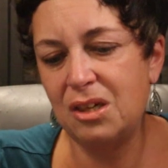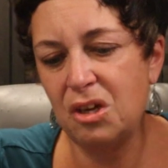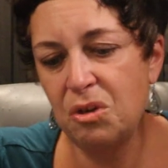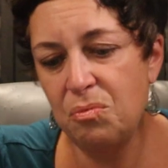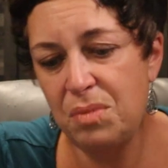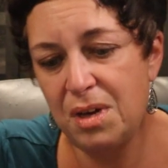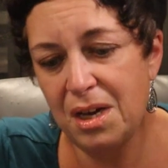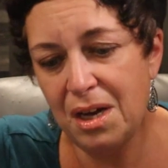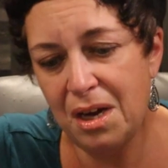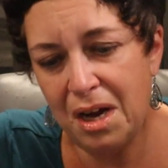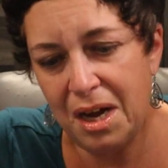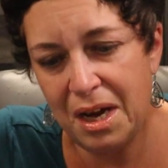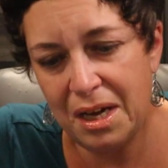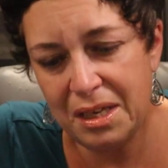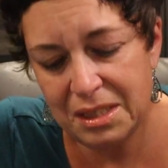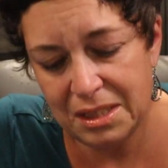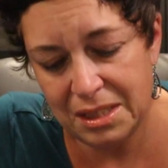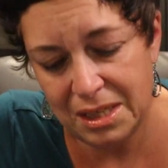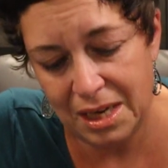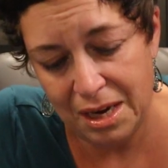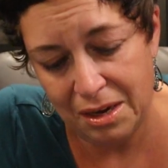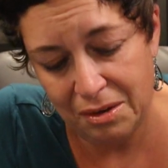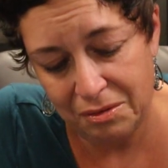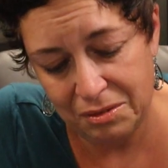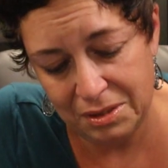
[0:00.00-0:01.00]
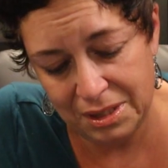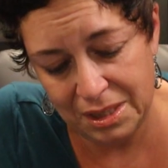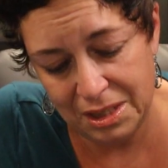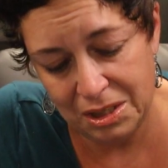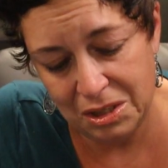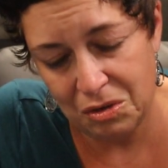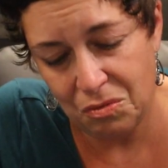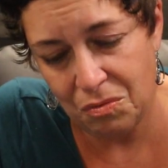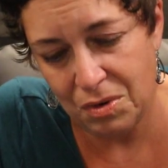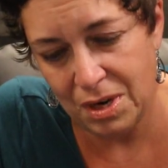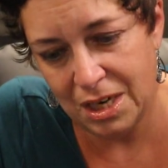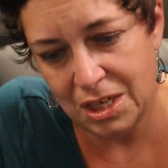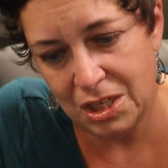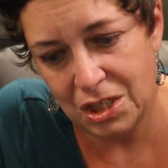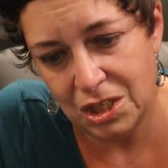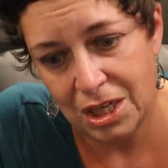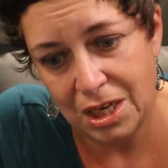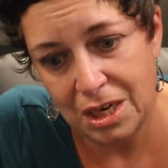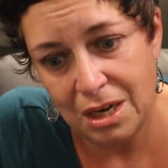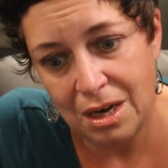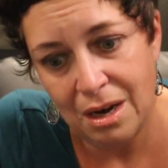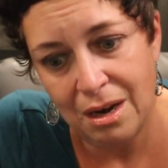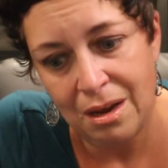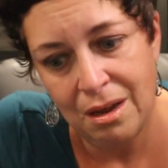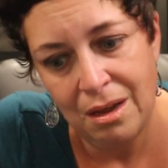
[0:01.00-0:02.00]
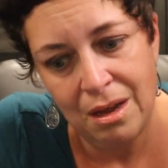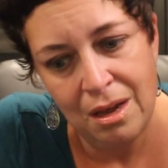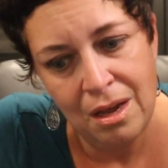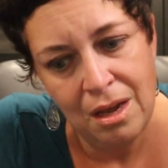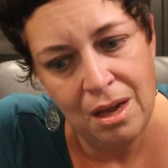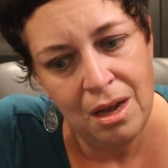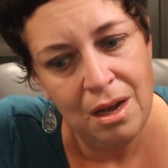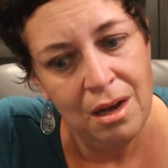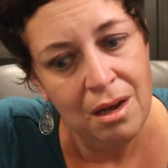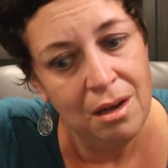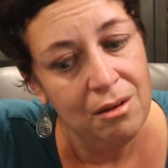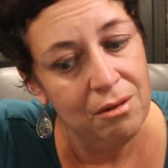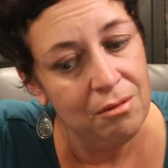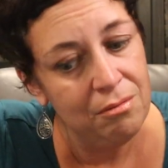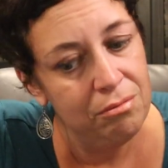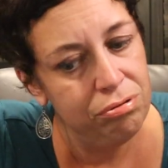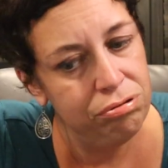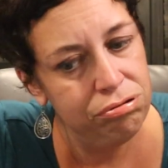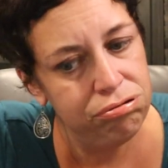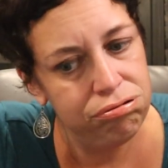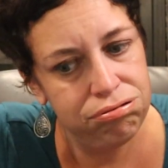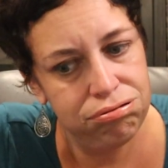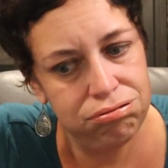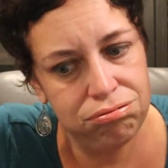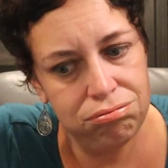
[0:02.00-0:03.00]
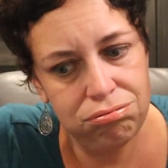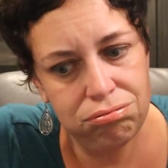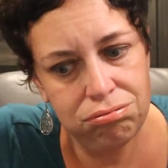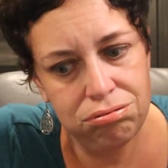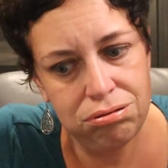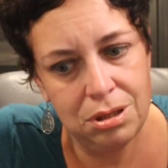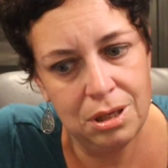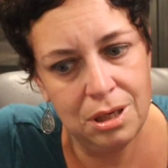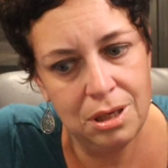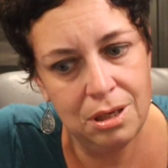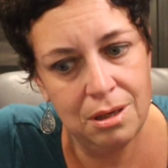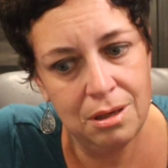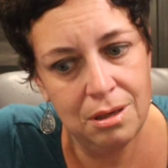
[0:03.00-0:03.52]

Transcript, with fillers: could be a hostile situation. Whew.